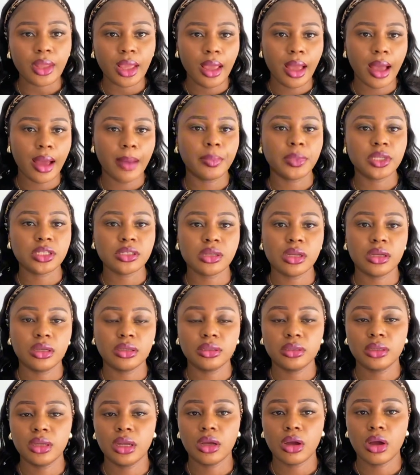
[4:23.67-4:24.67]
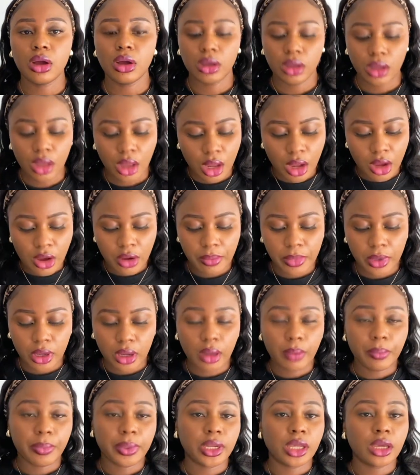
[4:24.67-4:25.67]
Amazon, a
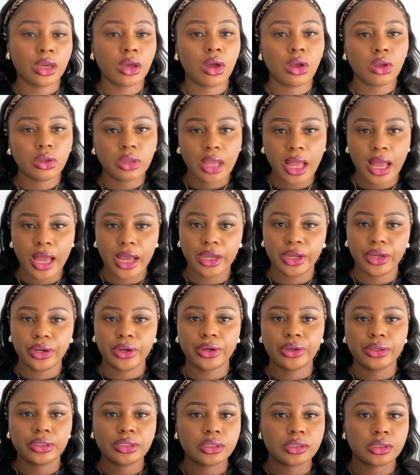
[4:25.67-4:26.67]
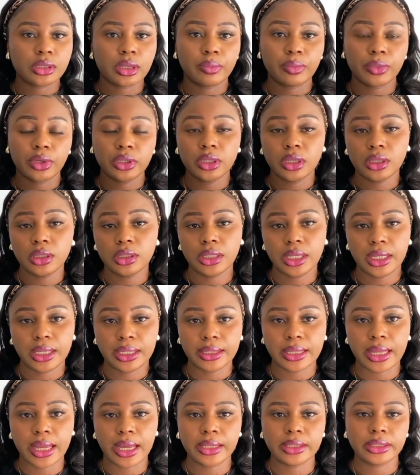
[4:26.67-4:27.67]
company called Hire. So I'm gonna link
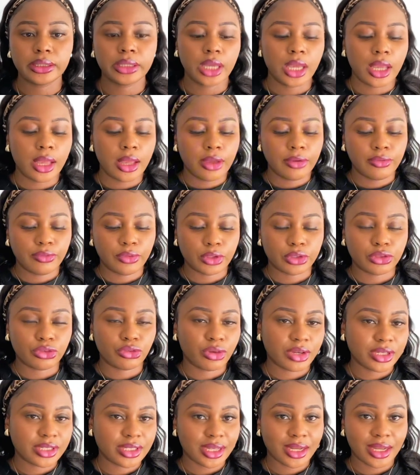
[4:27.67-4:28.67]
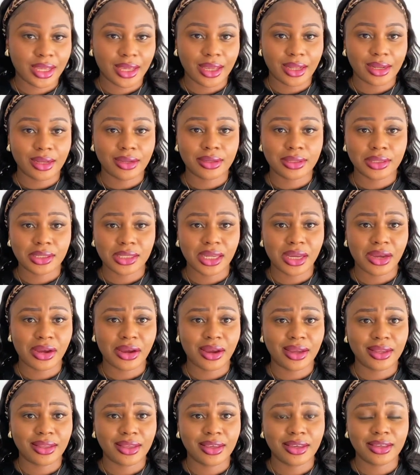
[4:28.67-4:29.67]
that. If you're interested in getting this hair,
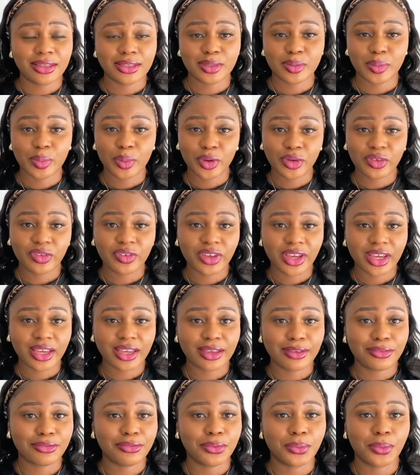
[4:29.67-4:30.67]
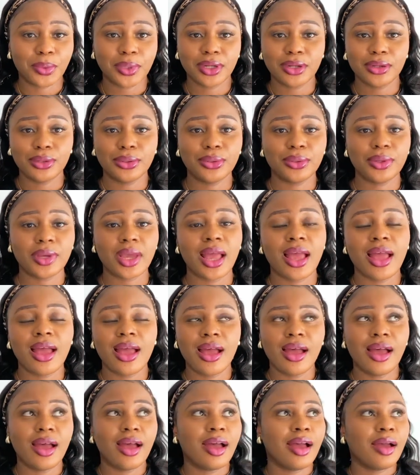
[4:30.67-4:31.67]
I think it's perfect. If you want to look
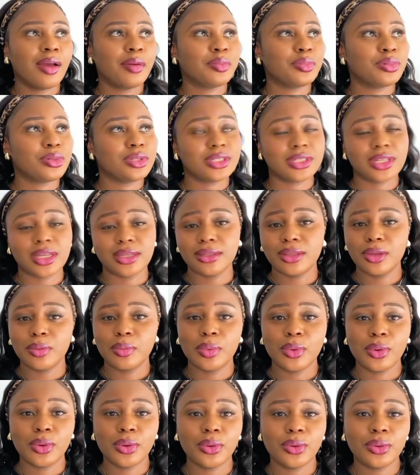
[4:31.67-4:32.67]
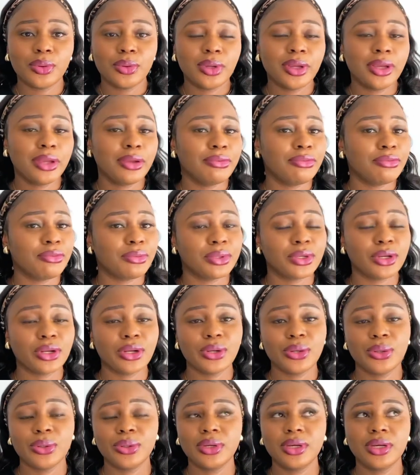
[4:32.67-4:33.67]
presentable, if you want to
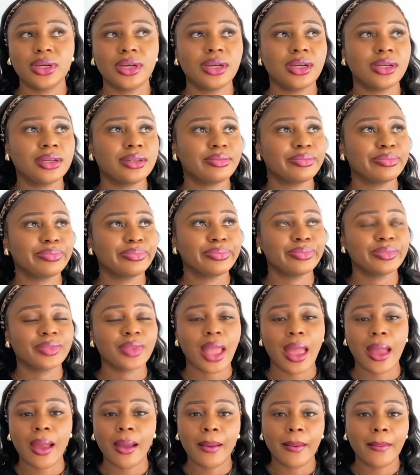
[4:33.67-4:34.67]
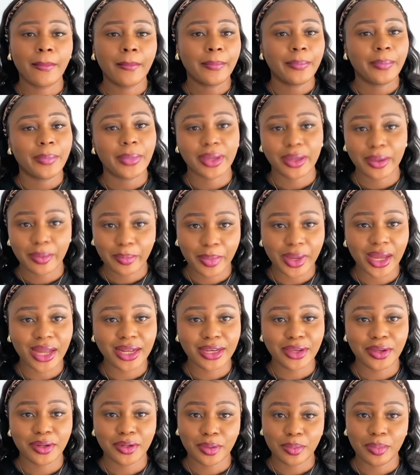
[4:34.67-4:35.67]
look like a baddie
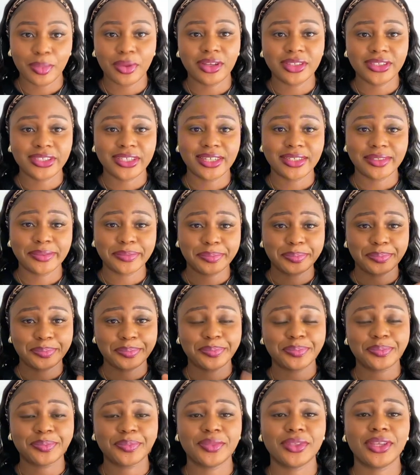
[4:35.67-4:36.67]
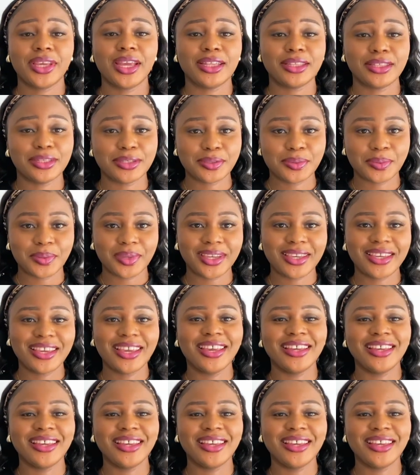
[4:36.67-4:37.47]
on a budget, get this wig.